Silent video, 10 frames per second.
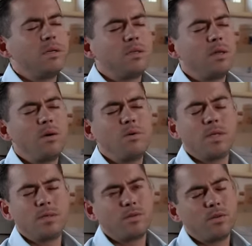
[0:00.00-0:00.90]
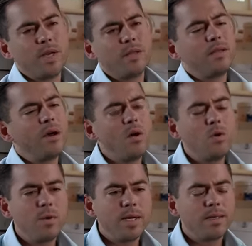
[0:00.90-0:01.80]
No, Summer,
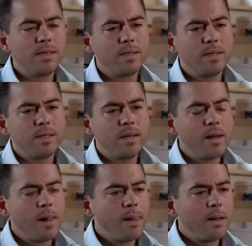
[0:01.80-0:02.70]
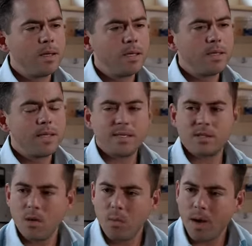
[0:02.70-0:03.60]
no. That's
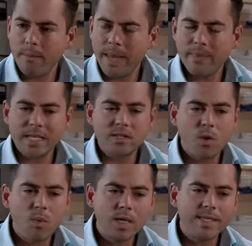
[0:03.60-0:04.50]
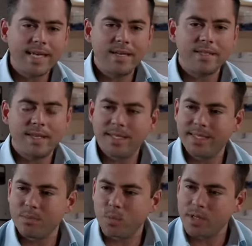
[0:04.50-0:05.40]
not what I meant. That's not what I said. I said I
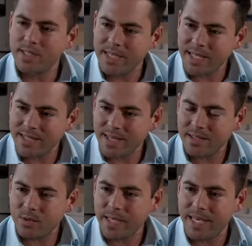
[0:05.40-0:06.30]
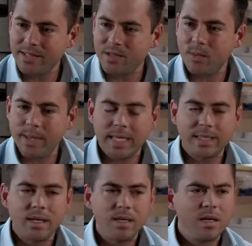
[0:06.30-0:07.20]
didn't want to see you sent to a kid's home.
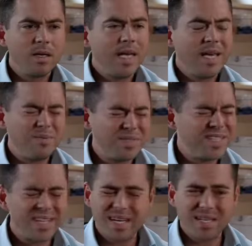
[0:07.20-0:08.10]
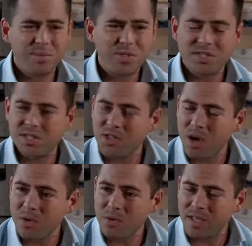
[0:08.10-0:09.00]
It was just a joke.